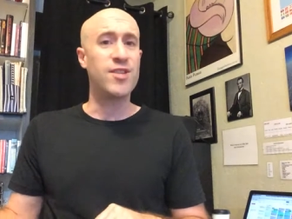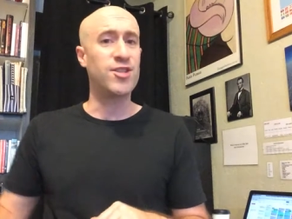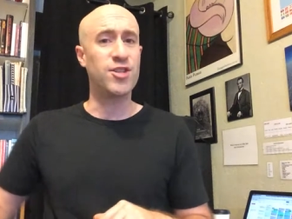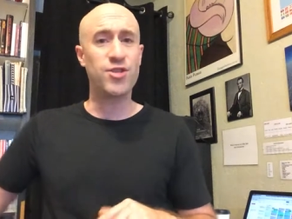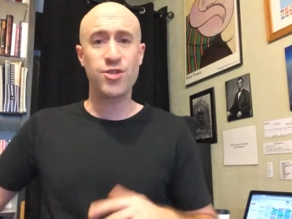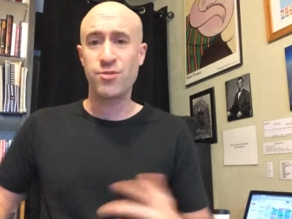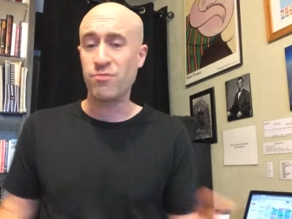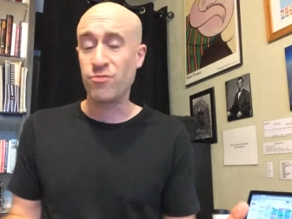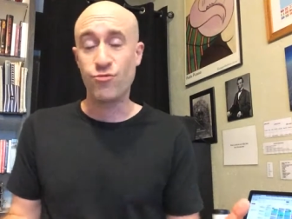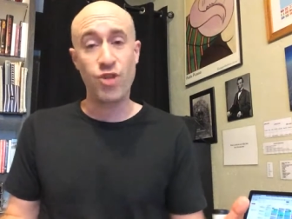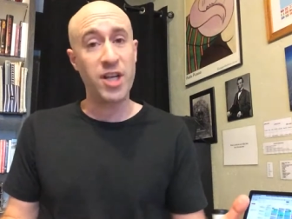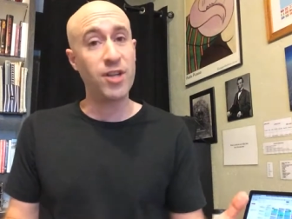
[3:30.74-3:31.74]
such as
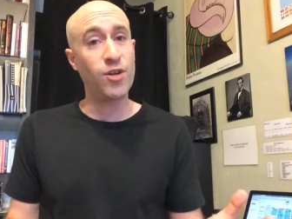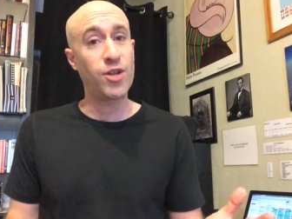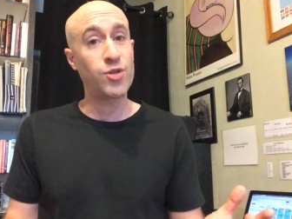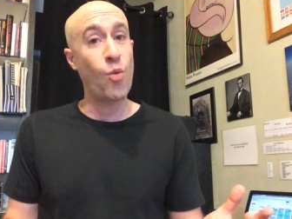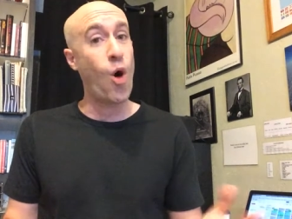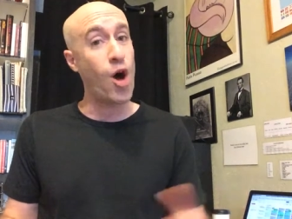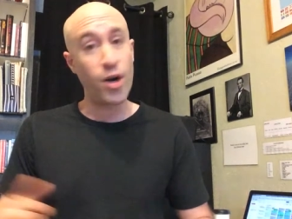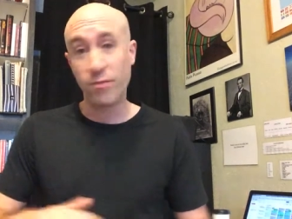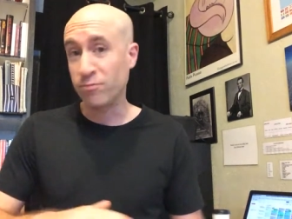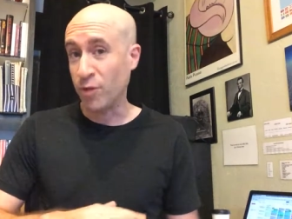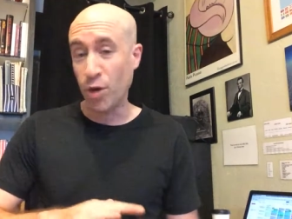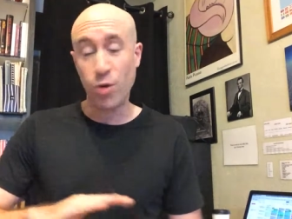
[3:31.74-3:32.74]
drinking lots of water
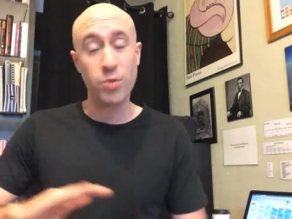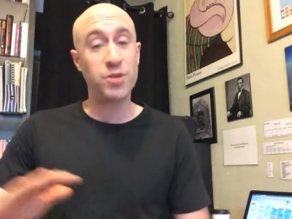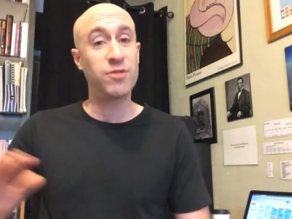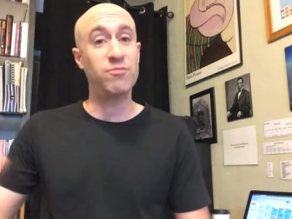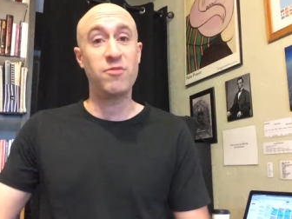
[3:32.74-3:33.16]
look what